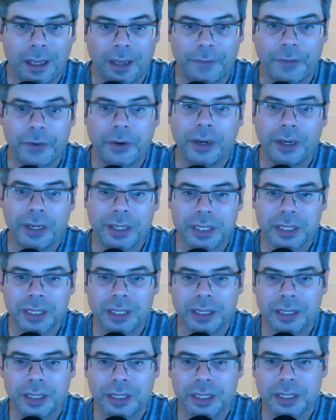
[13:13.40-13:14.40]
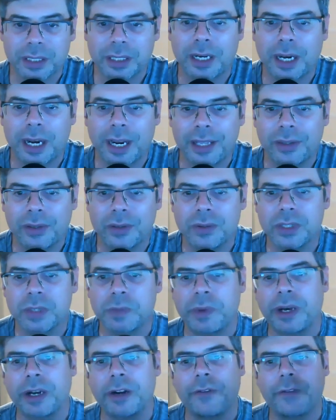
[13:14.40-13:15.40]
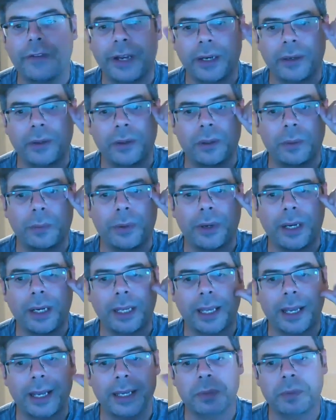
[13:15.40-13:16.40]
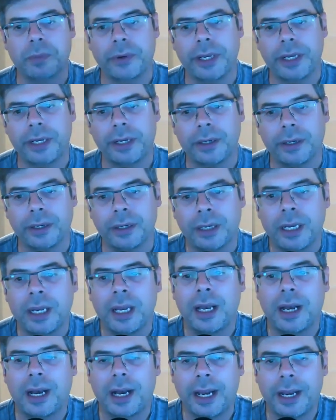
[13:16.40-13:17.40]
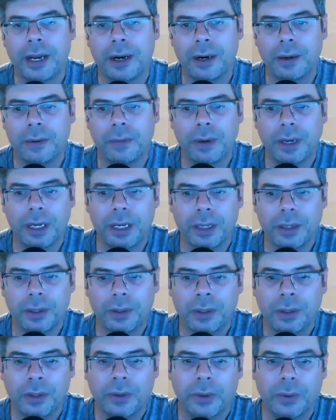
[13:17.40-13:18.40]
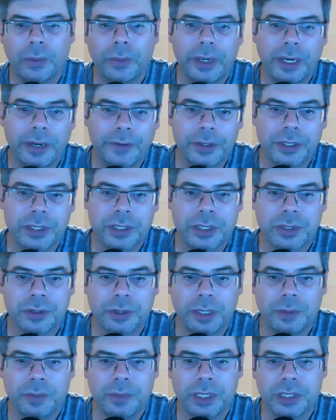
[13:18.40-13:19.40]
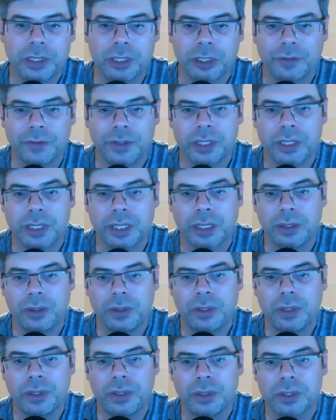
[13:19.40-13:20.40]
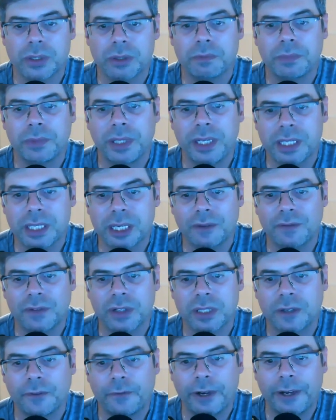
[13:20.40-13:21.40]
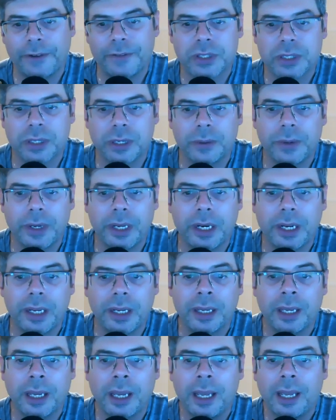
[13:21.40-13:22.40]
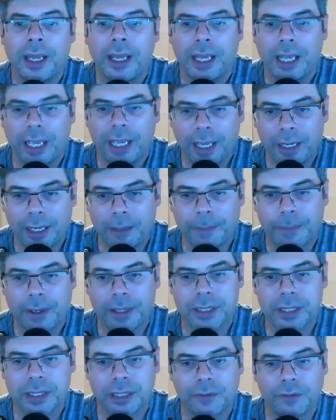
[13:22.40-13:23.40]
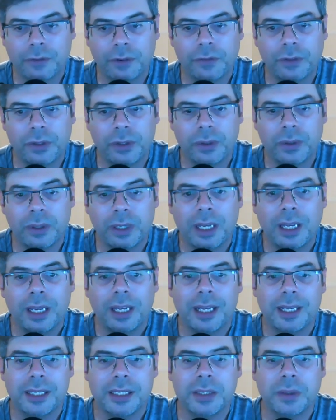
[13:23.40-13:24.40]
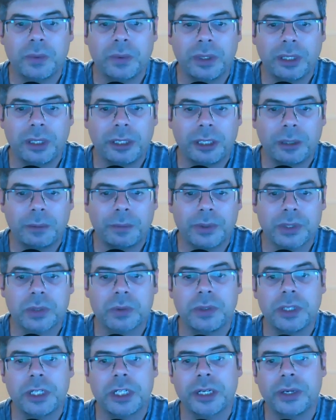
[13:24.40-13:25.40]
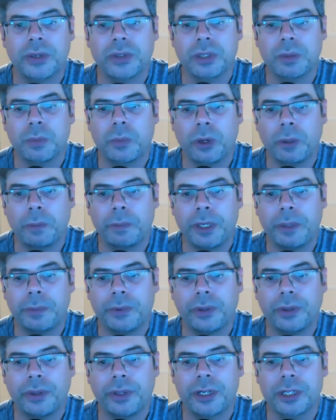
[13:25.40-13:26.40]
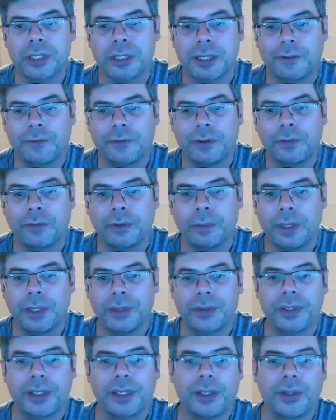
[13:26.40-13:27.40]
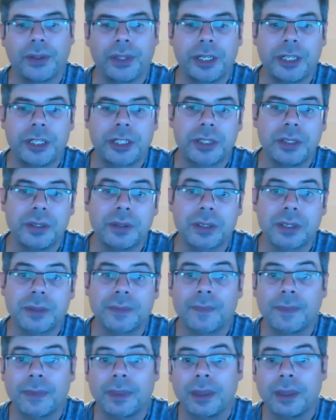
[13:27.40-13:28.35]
If you are listening to this on iTunes, Spotify, Google Podcasts, Breaker, iHeartRadio, or whatever streaming service that you use, please give us a 5-star rating and a positive review, as it will help us reach out to more people that are suffering from mental health issues.